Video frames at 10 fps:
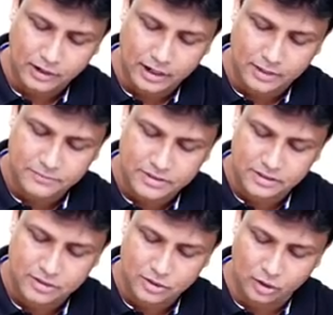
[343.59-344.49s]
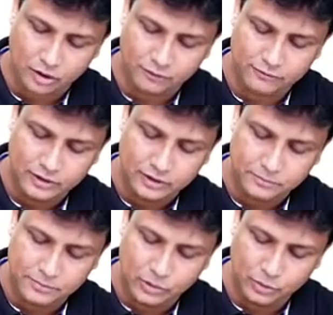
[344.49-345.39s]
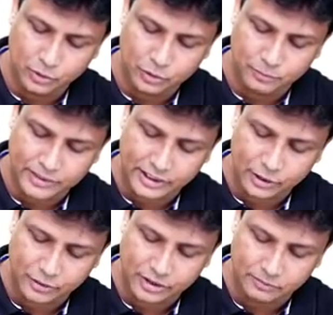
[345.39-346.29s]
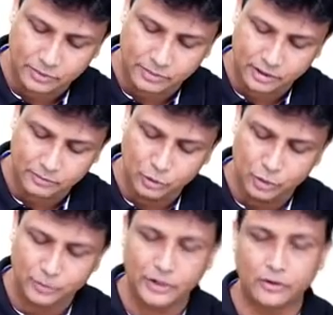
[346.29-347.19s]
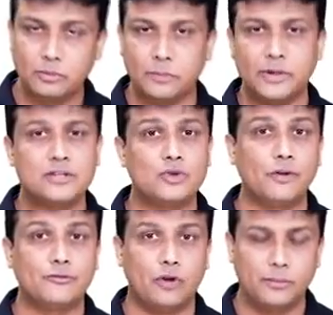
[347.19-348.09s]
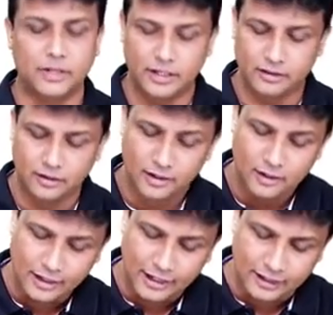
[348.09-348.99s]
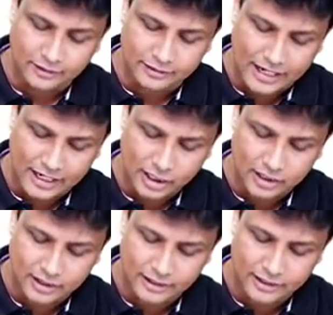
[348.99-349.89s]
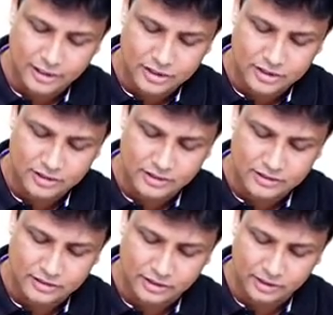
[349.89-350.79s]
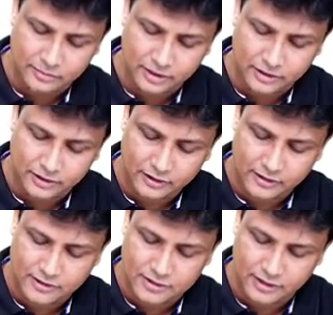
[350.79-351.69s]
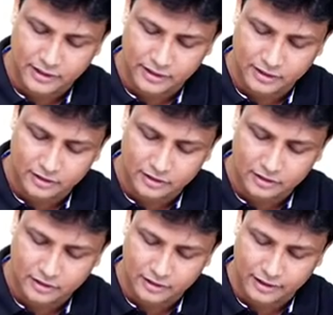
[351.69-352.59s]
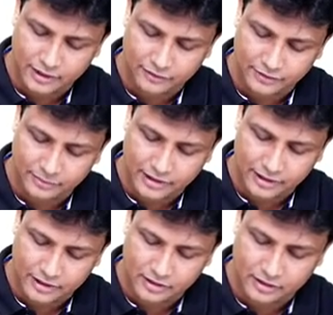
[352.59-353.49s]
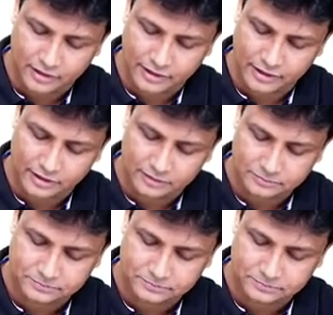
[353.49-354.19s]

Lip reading: Absence of pleuroperitoneal membrane. Pleuroperitoneal membrane is not formed there. And that condition is nothing but congenital diaphragmatic hernia.